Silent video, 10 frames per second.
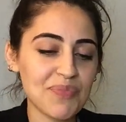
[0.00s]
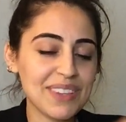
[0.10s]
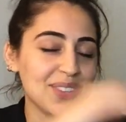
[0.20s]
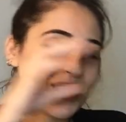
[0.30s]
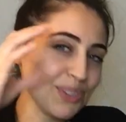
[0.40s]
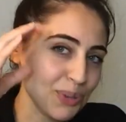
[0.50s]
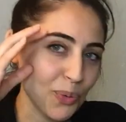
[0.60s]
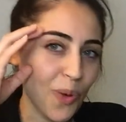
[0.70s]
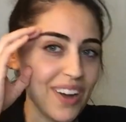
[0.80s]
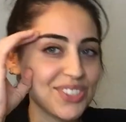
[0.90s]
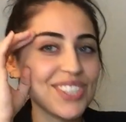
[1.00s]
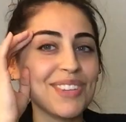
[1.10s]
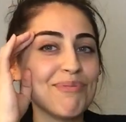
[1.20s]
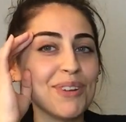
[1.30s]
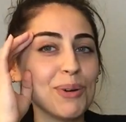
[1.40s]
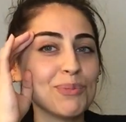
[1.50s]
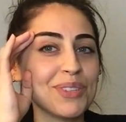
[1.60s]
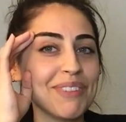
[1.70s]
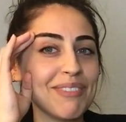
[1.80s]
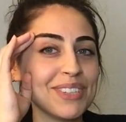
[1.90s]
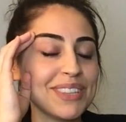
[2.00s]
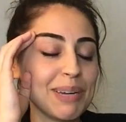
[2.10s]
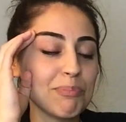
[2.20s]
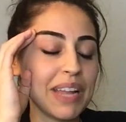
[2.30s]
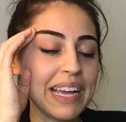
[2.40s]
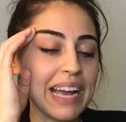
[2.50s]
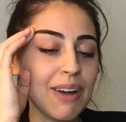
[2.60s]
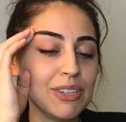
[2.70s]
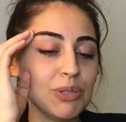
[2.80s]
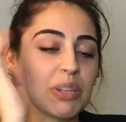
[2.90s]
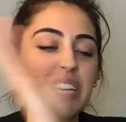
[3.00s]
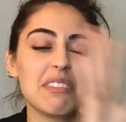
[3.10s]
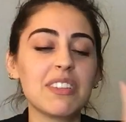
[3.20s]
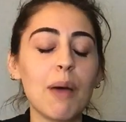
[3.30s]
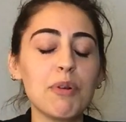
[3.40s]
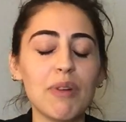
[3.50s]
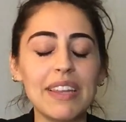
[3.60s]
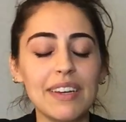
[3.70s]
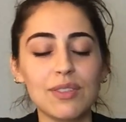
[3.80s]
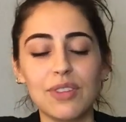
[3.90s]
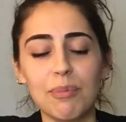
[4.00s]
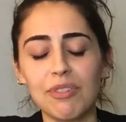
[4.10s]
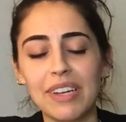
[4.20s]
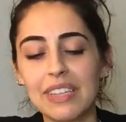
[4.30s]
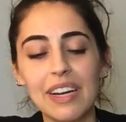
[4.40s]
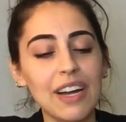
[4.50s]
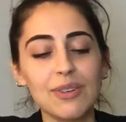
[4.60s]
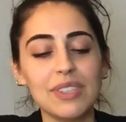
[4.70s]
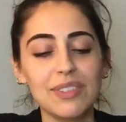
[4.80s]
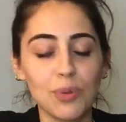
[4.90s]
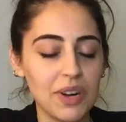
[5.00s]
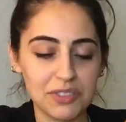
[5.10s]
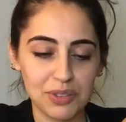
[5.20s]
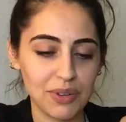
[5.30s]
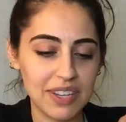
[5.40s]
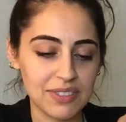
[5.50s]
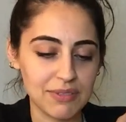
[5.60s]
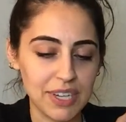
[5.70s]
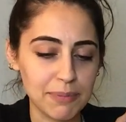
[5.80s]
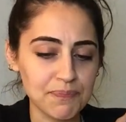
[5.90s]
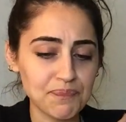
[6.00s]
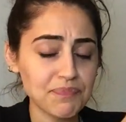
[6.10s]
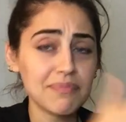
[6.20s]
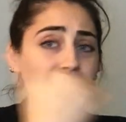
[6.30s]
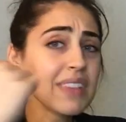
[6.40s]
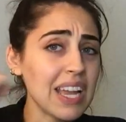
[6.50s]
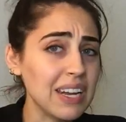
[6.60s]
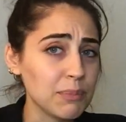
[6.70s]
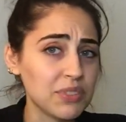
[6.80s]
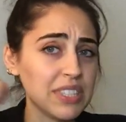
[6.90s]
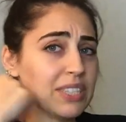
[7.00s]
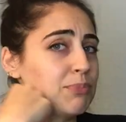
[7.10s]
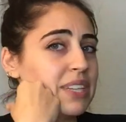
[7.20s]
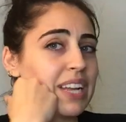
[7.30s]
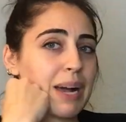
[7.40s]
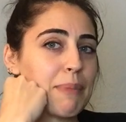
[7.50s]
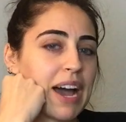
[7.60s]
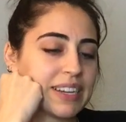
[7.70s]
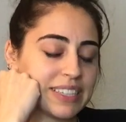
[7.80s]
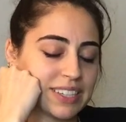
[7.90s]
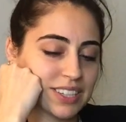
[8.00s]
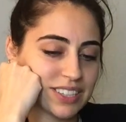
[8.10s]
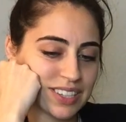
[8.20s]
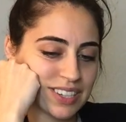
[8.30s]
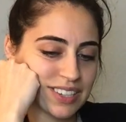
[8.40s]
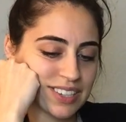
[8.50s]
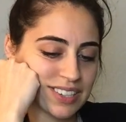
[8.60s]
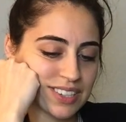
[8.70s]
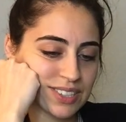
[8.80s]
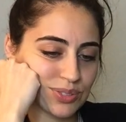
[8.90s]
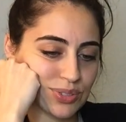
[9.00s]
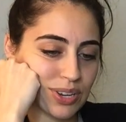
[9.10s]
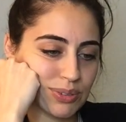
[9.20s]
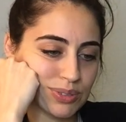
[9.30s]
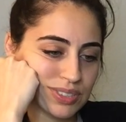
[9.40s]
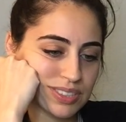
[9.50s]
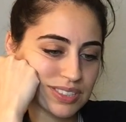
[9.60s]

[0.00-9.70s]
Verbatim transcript: it's like you're watching the films of everything playing out and you're like, stop it right there, stop it right there. I don't need to watch the rest of it. And I'm seeing you be like, I'm out of here. So